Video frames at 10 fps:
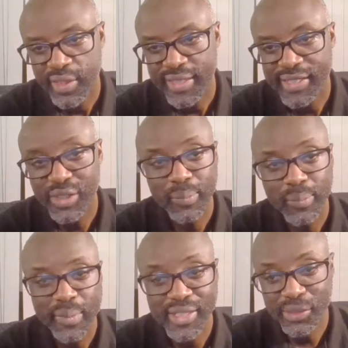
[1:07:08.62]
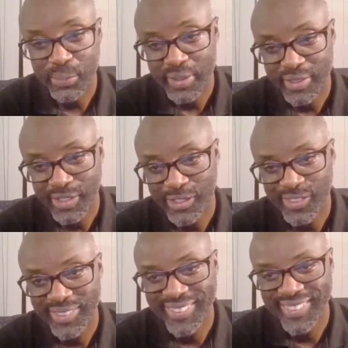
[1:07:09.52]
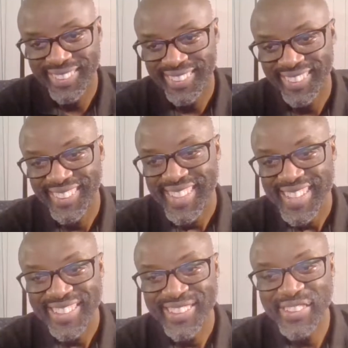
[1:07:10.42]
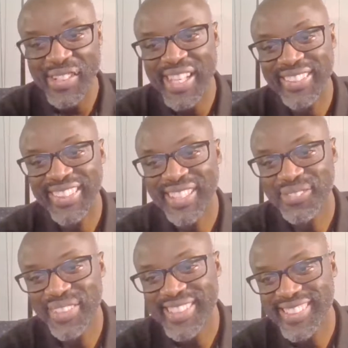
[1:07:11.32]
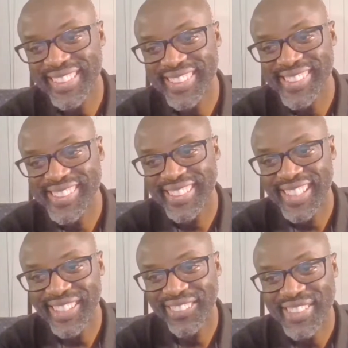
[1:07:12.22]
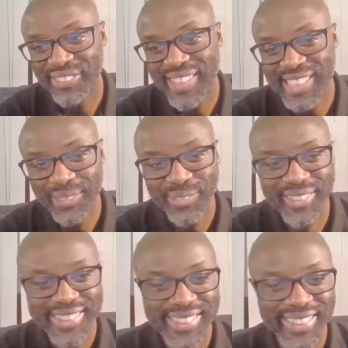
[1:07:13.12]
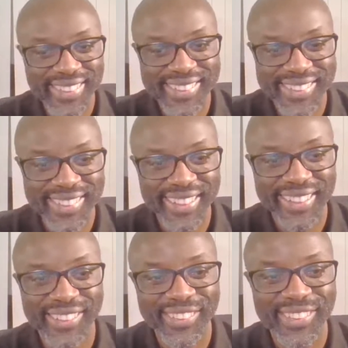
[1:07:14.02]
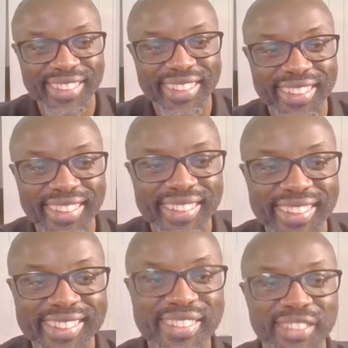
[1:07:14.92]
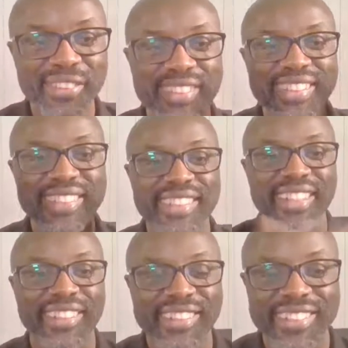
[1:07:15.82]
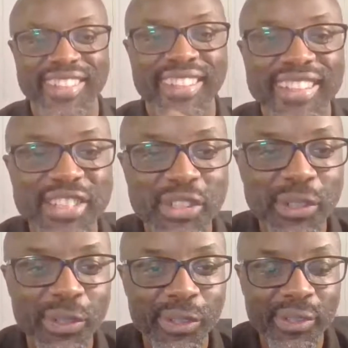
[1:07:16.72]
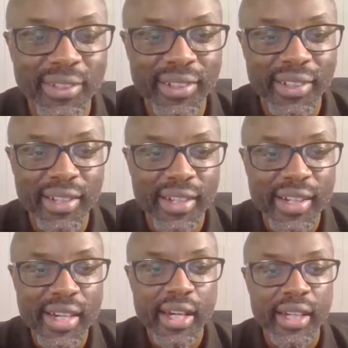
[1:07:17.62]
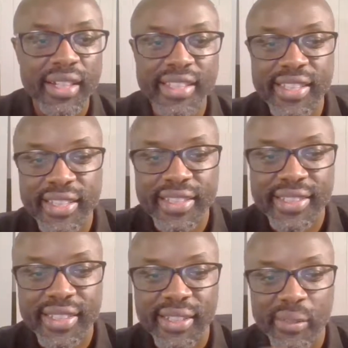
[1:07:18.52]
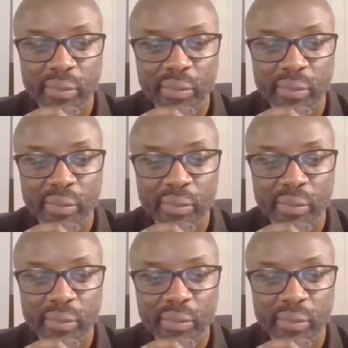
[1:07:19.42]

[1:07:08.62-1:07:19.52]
That's gonna be my last one. You know, you gave me a challenge, and I always rise up to the challenge. There you go. Ijoro ryiza, ijoro ryiza.